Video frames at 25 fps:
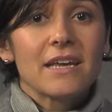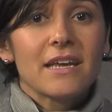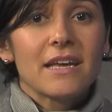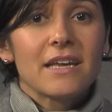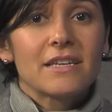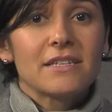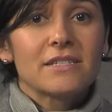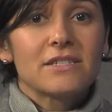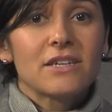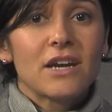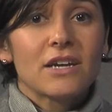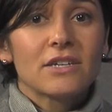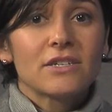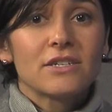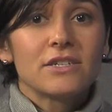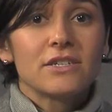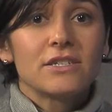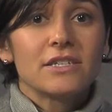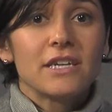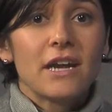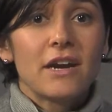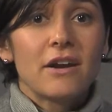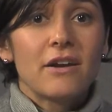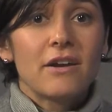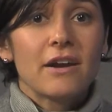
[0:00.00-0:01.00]
is Dr.
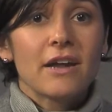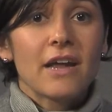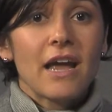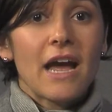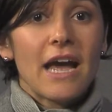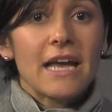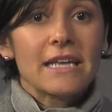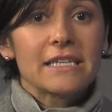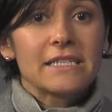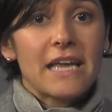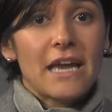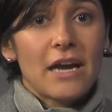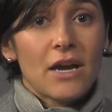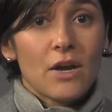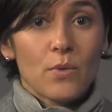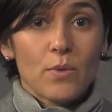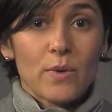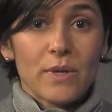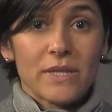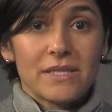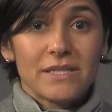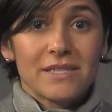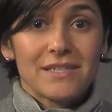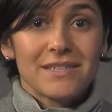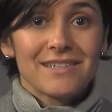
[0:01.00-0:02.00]
Derek
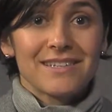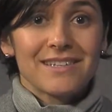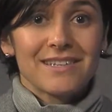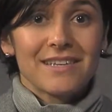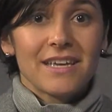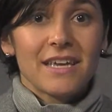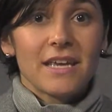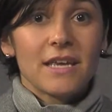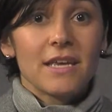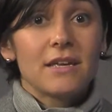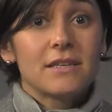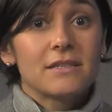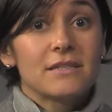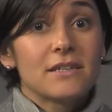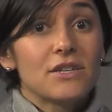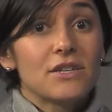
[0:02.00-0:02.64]
Isakowitz. He is an